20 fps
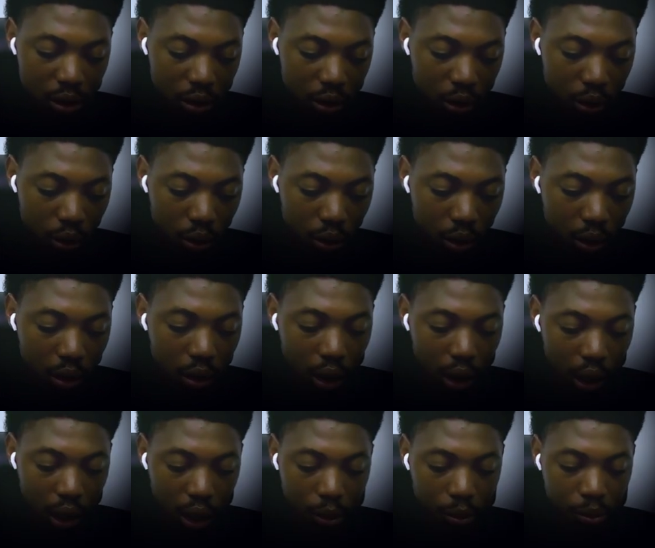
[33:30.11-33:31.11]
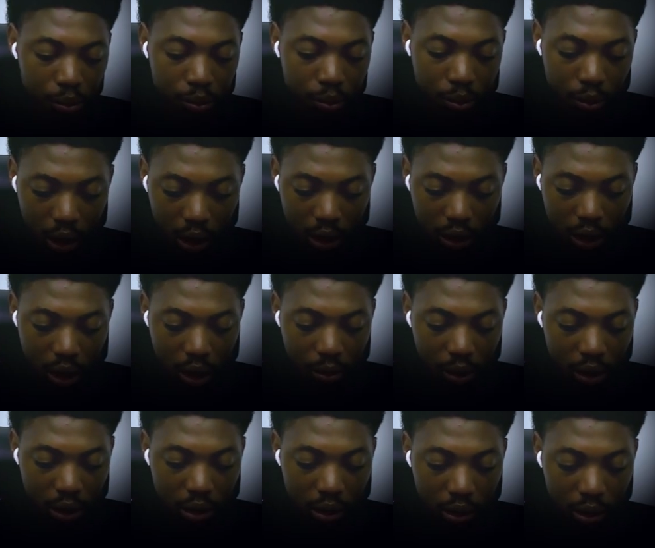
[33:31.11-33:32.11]
So as I
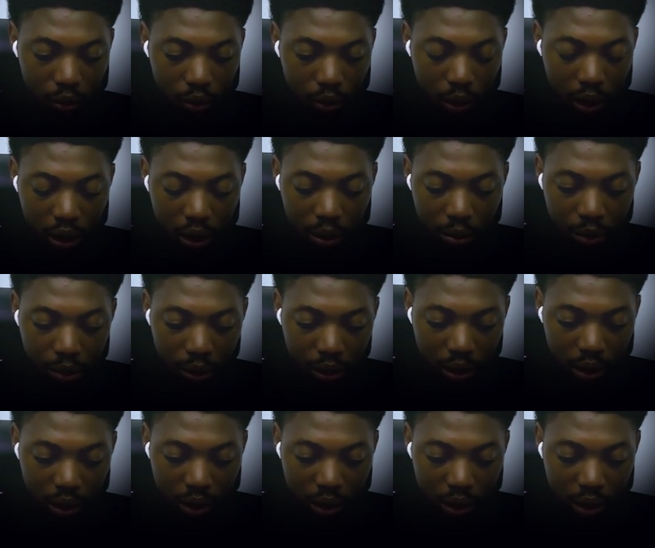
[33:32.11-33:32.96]
mentioned, we already built the